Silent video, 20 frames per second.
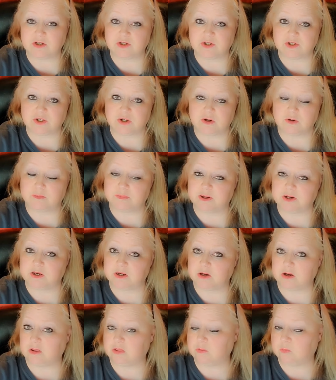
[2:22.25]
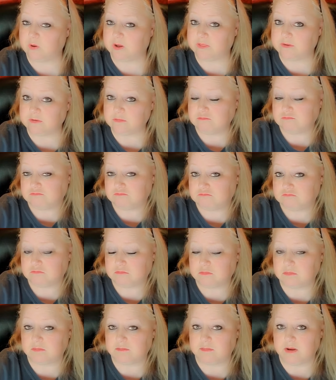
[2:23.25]
so depending on the weather,
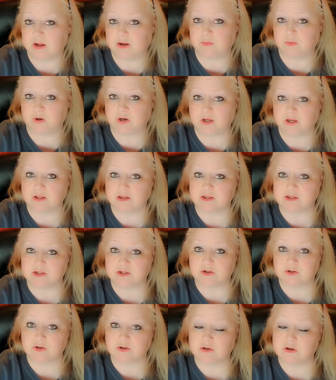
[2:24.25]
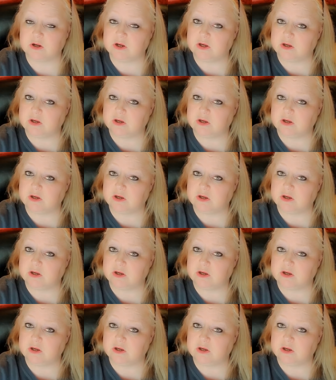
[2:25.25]
you may want to consider,